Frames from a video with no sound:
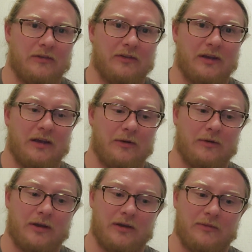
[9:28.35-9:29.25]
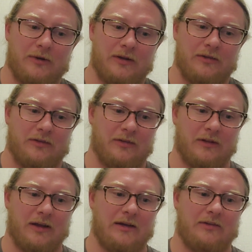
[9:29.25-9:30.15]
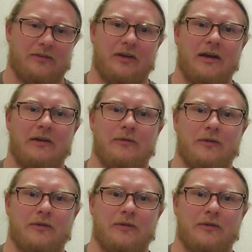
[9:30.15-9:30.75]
say, okay, well, it's in line of sight.